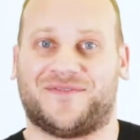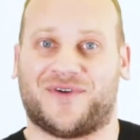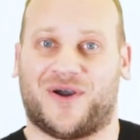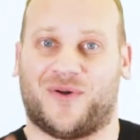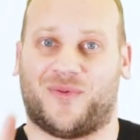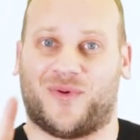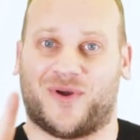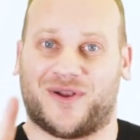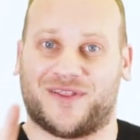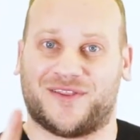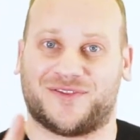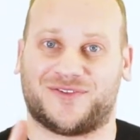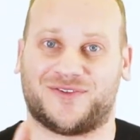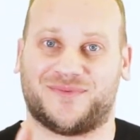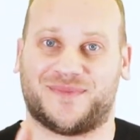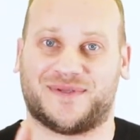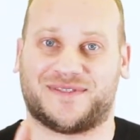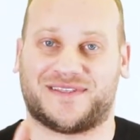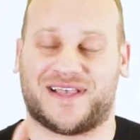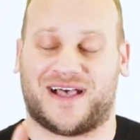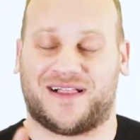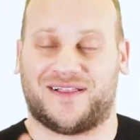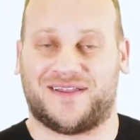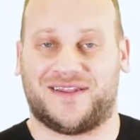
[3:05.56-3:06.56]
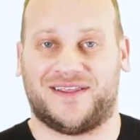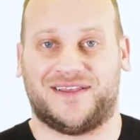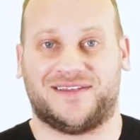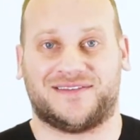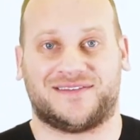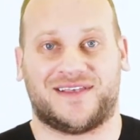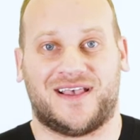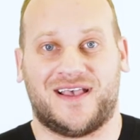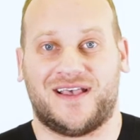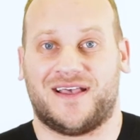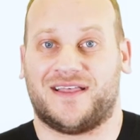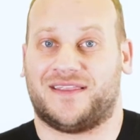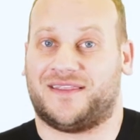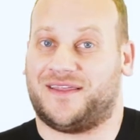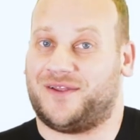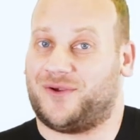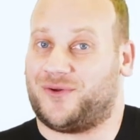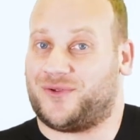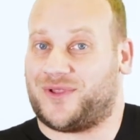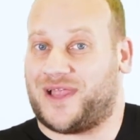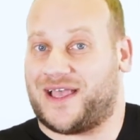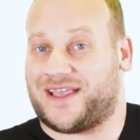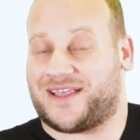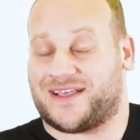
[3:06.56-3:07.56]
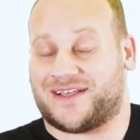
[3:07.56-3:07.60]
got one of the two mentalities. They don't like